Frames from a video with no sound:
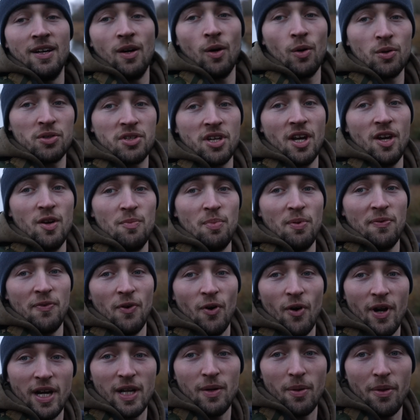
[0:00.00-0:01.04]
Also,
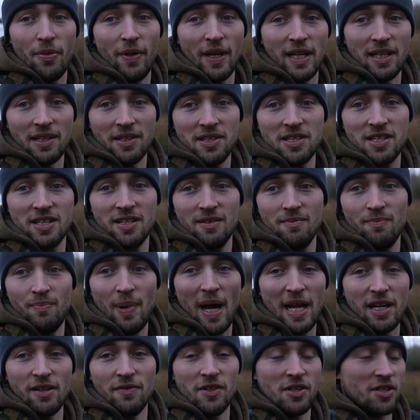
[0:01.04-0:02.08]
before anyone thinks
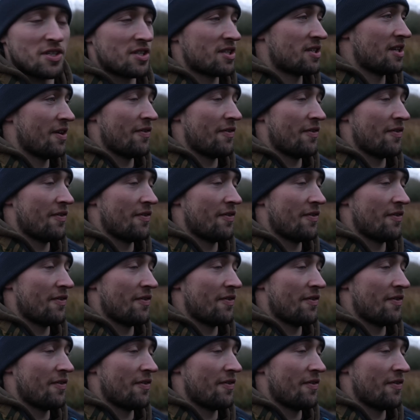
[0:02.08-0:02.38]
bad of us,